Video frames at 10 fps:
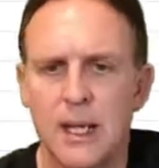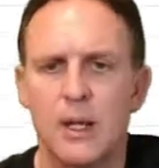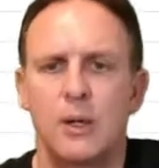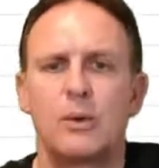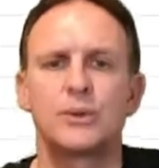
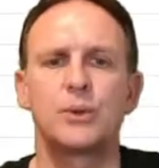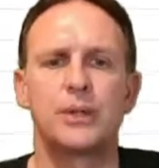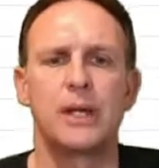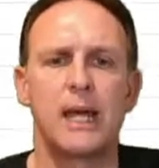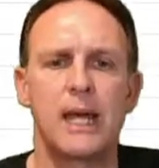what's called
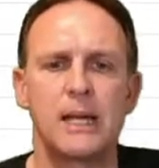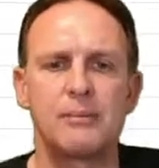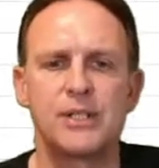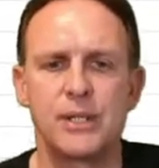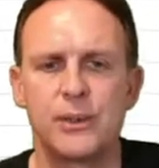an
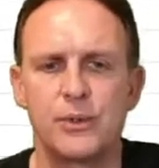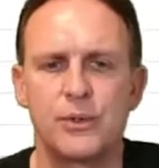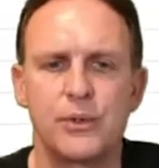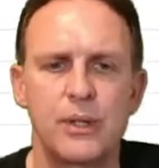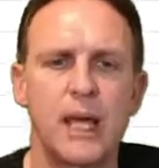absolute
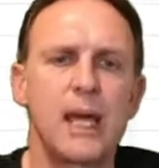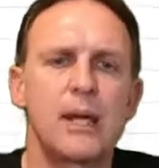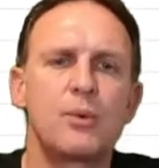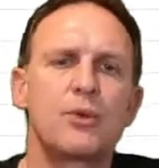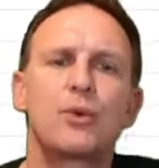and
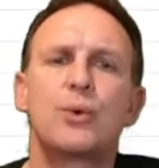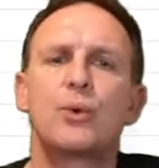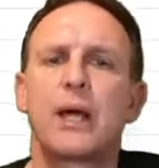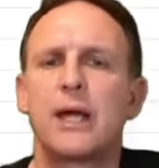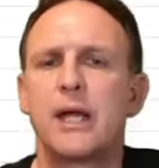what's
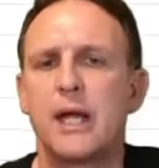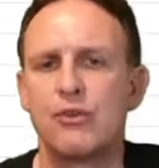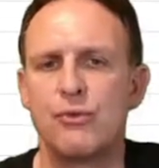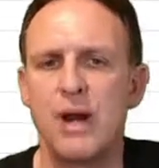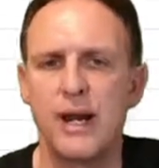called a
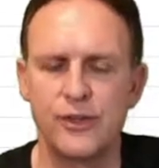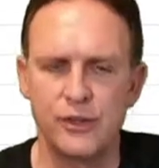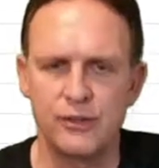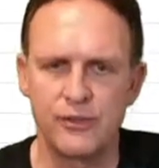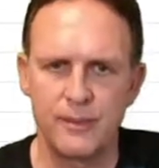
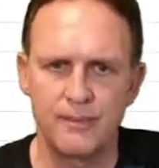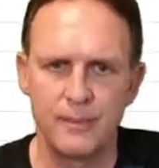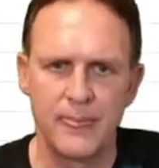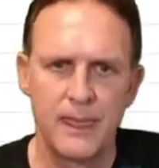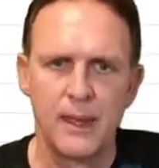relative.
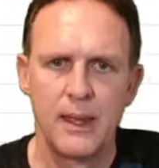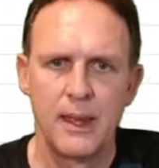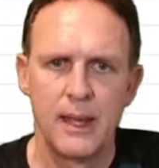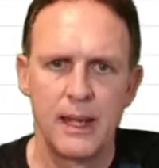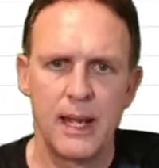
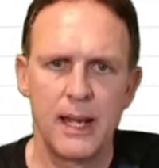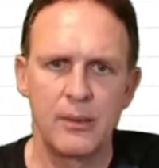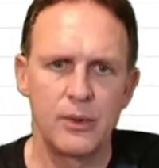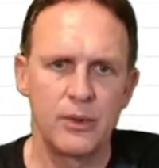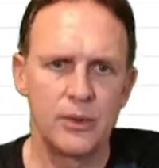Now,
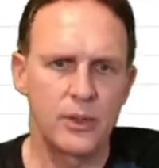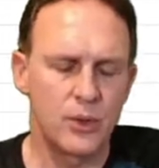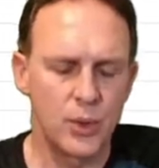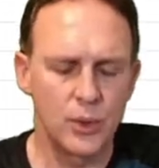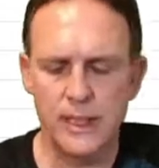you can
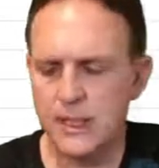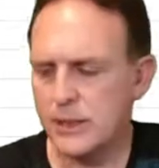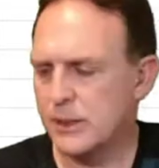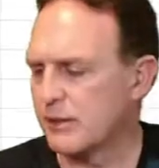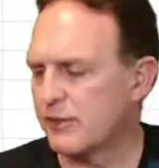call these
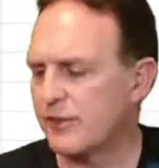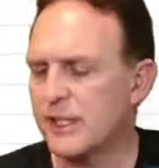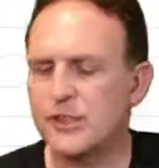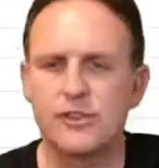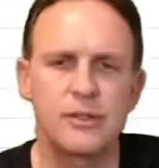
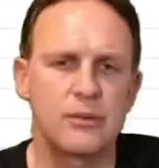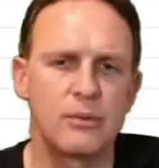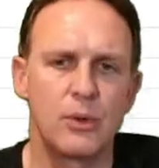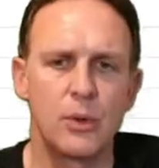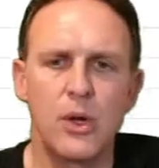fixed
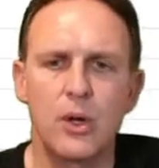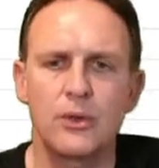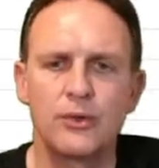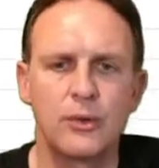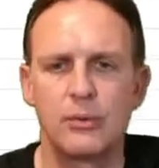or
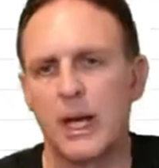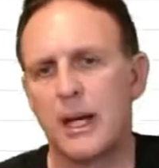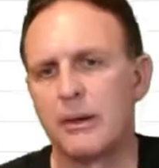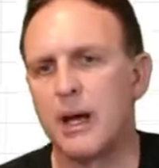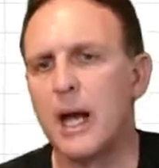locked
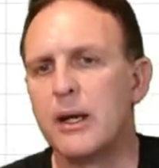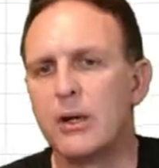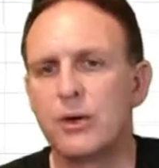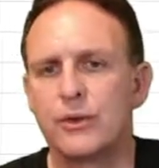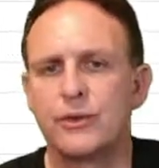and
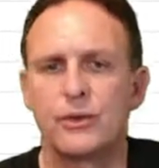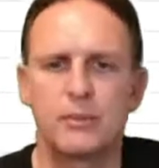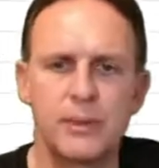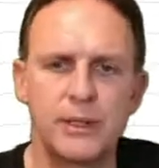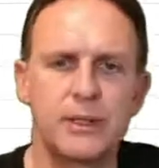unlocked,
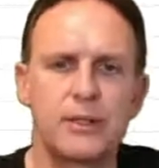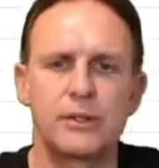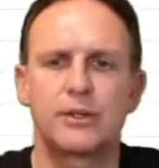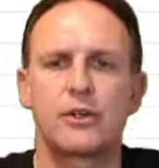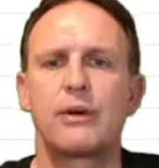but
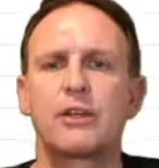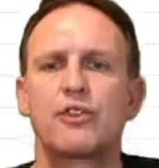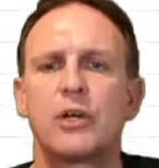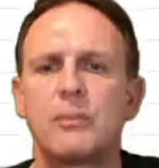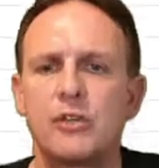the correct
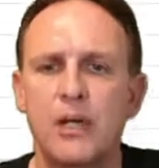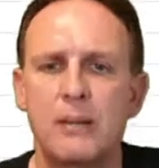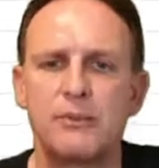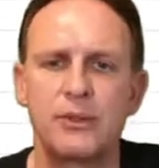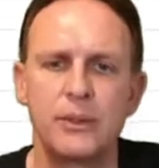term is
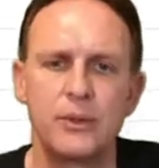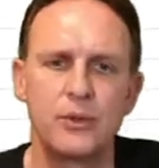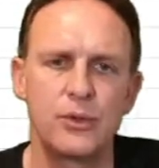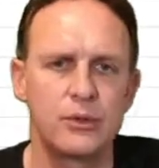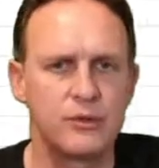absolute
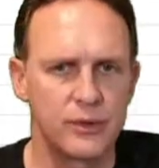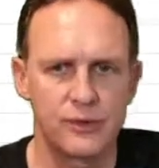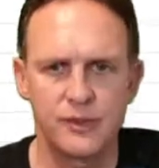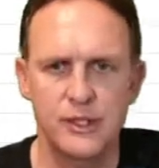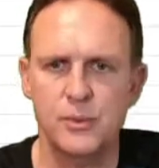for the
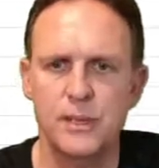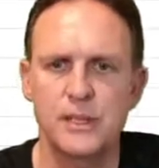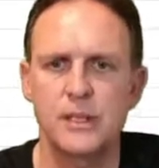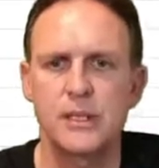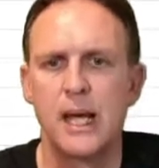fixed
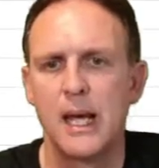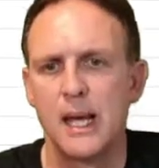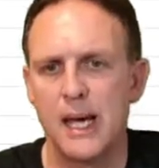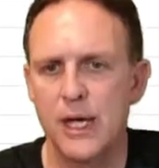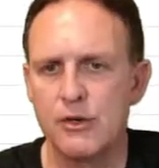ones
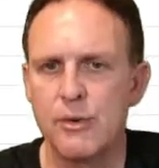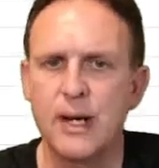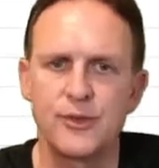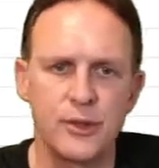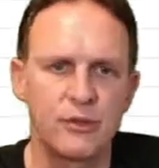and
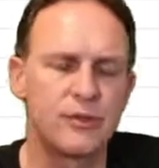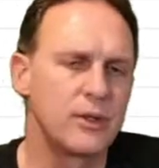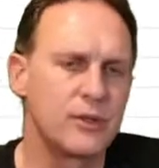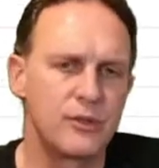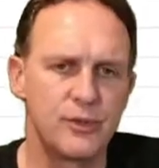relative
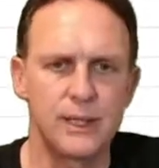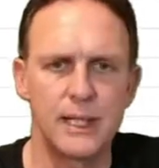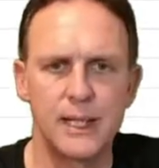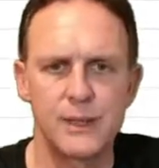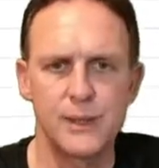for the
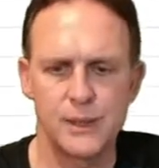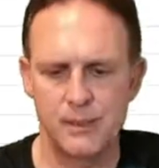others.